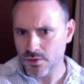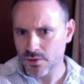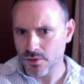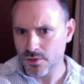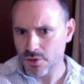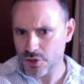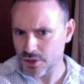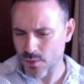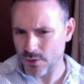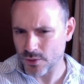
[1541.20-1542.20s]
She didn't
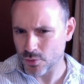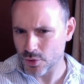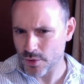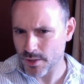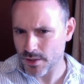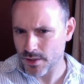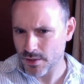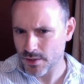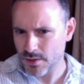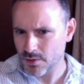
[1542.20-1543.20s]
went to Japan.
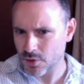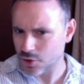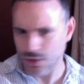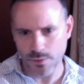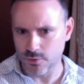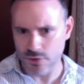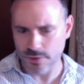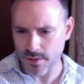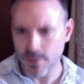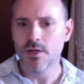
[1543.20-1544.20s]
No, she didn't went to Japan.
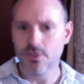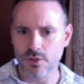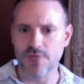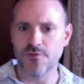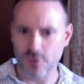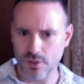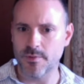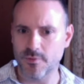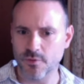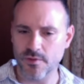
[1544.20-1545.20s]
So it's the first Olympic for
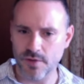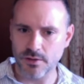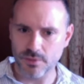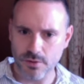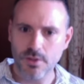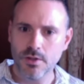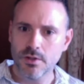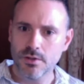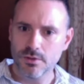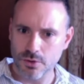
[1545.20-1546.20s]
Favaretto.
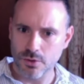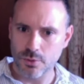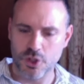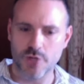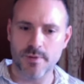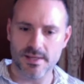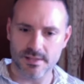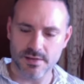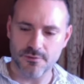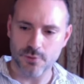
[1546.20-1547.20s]
So it was Cipressa as a
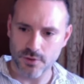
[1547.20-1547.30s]
fourth.